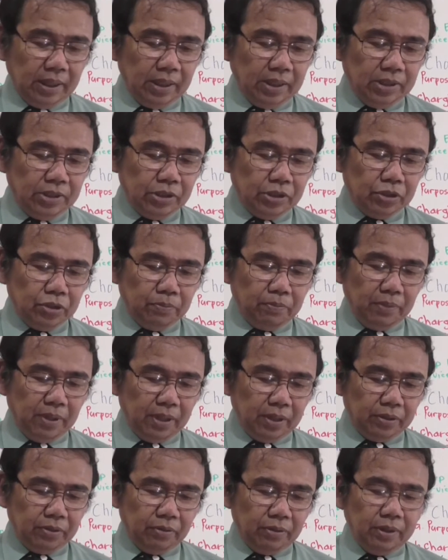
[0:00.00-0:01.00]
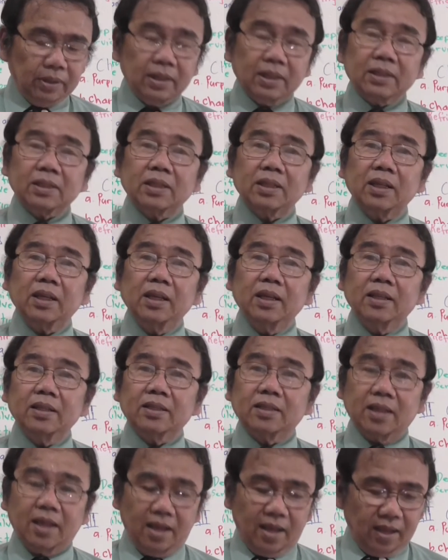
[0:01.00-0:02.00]
Inches of mercury, that's
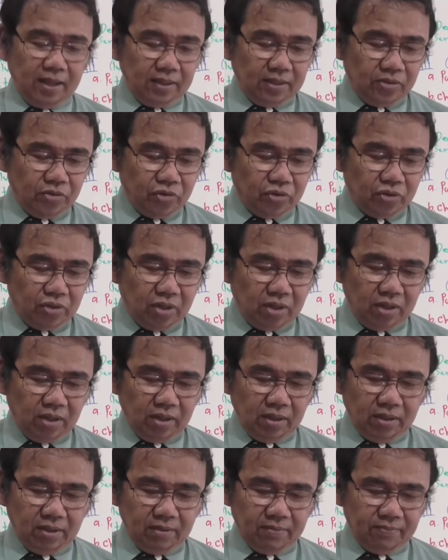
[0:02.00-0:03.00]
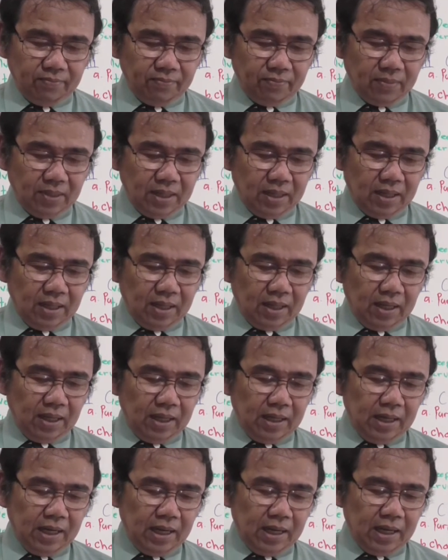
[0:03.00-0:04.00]
inch Hg.
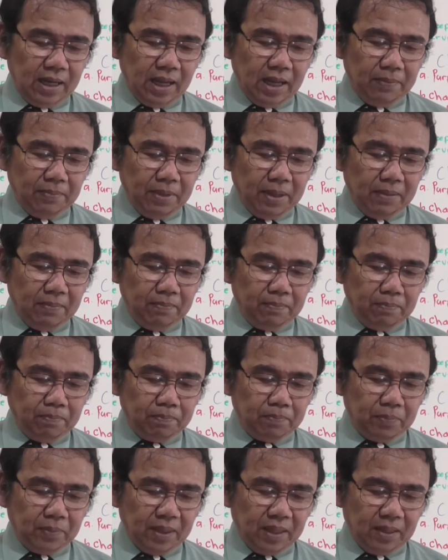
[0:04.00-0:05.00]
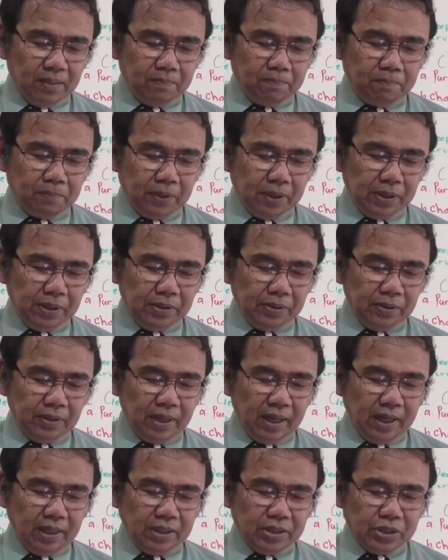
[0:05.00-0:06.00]
And then mm
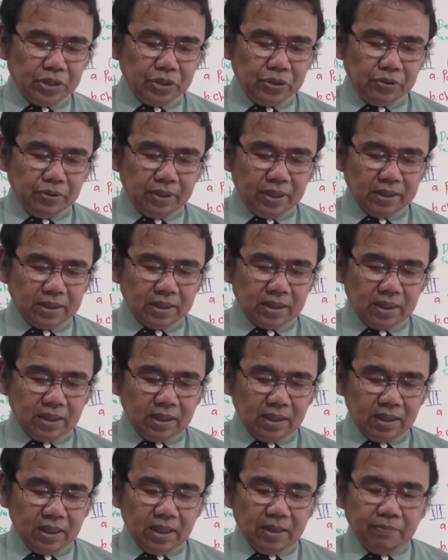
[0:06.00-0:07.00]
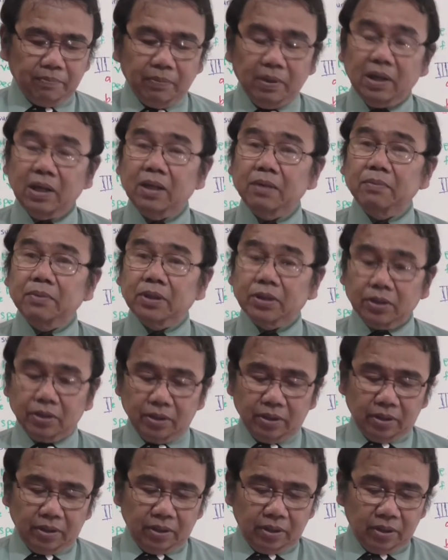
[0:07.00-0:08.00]
period HQ, that's a
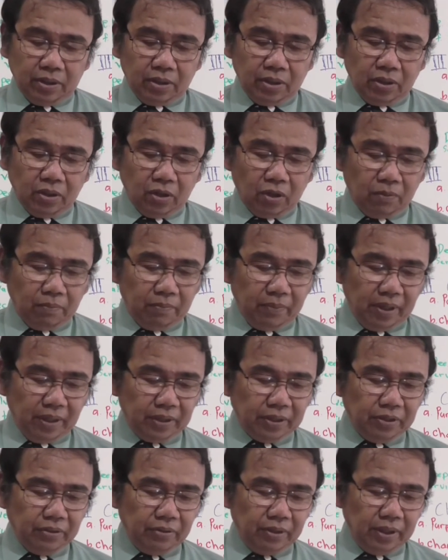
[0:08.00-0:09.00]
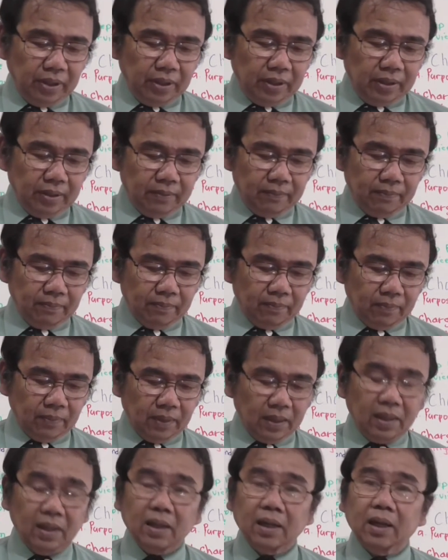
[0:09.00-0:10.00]
millimeter of mercury.
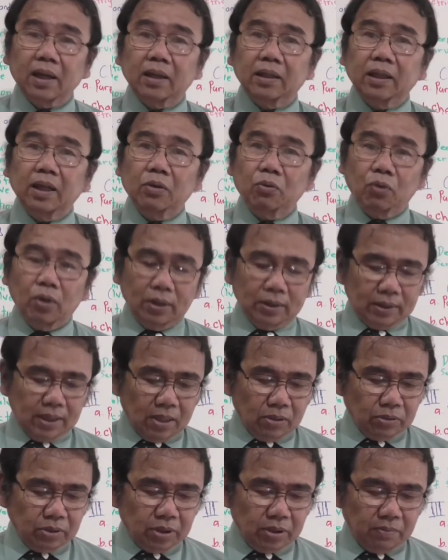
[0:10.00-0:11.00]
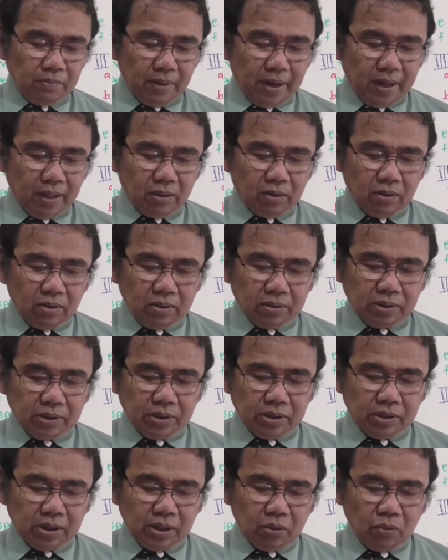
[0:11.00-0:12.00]
And then 1000 microns
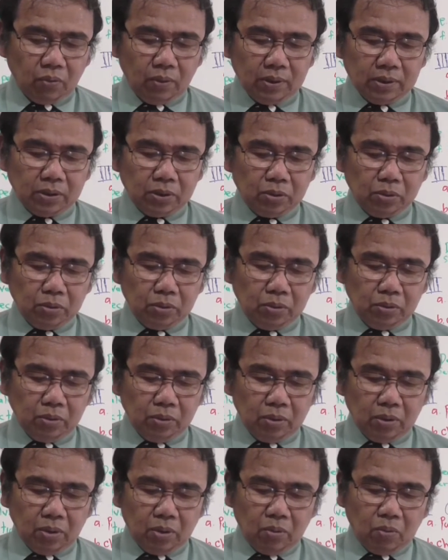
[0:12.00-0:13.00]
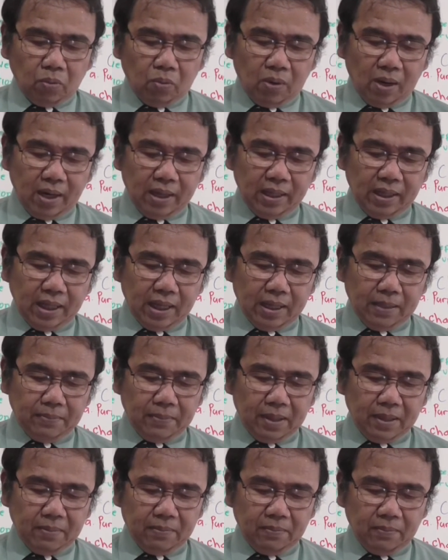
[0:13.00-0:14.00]
is equals to 1
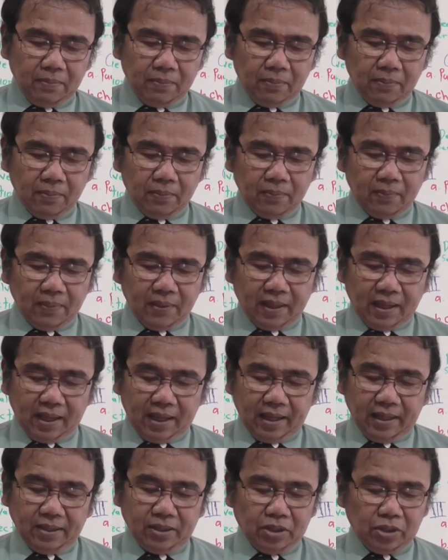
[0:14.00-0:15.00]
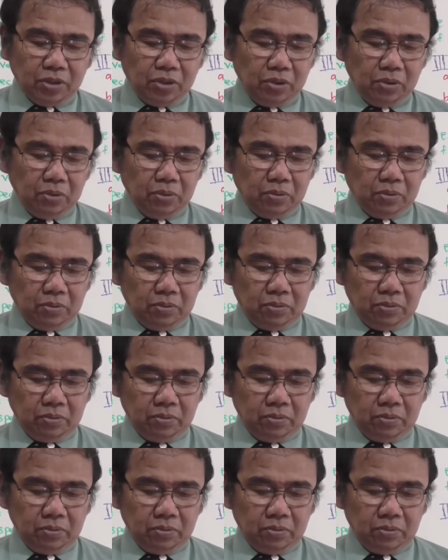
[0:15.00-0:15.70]
mm HQ.